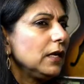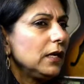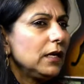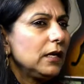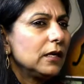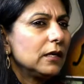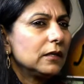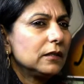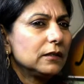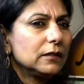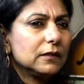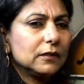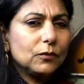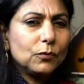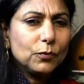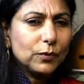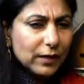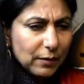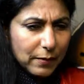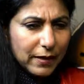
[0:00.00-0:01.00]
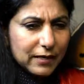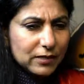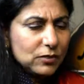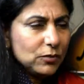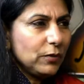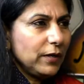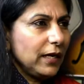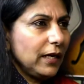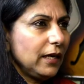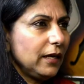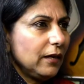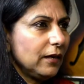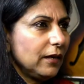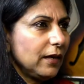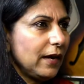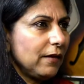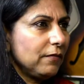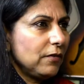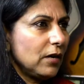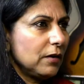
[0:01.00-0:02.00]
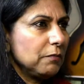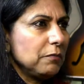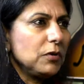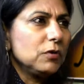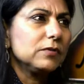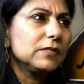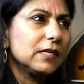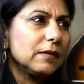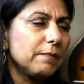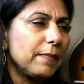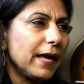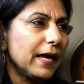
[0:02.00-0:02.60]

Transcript: you know, what am I doing here? I've got music